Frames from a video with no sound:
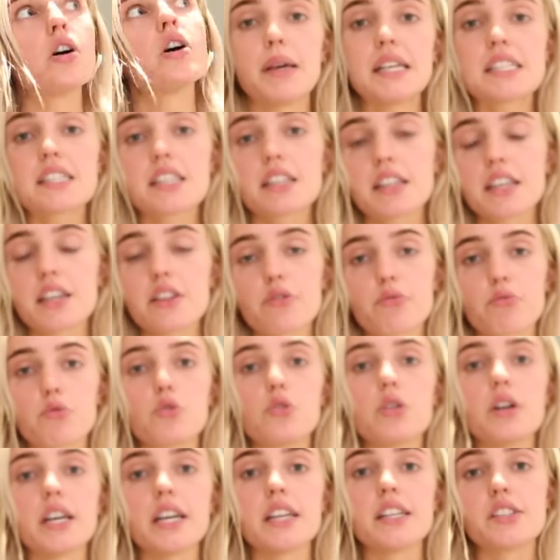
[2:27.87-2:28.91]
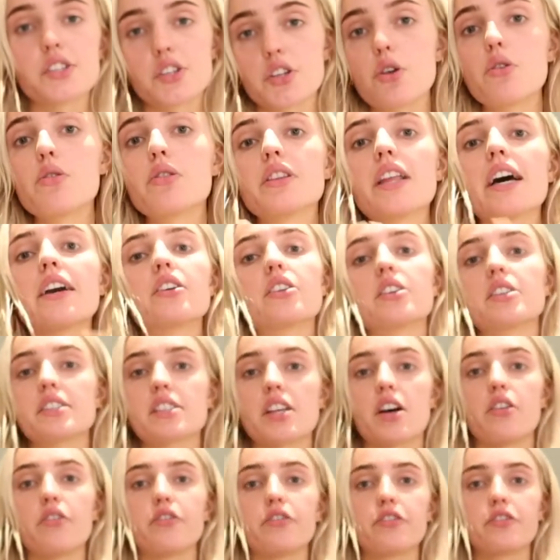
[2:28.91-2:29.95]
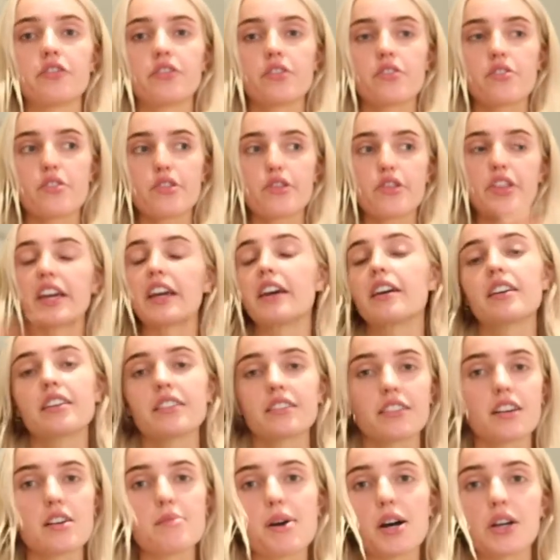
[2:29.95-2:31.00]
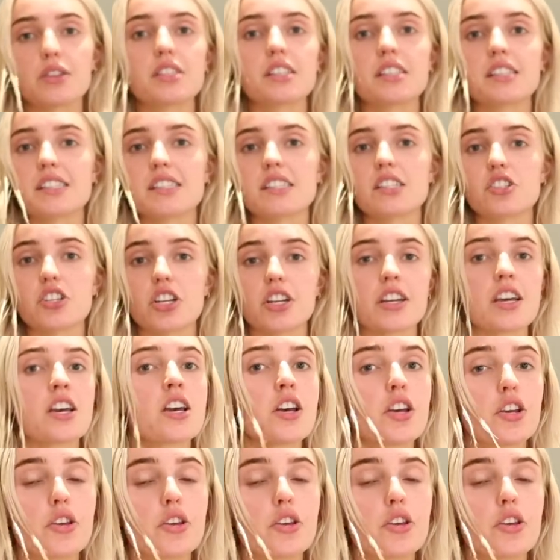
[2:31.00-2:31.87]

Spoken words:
Basically, the rule is you don't let yourself think about the decision.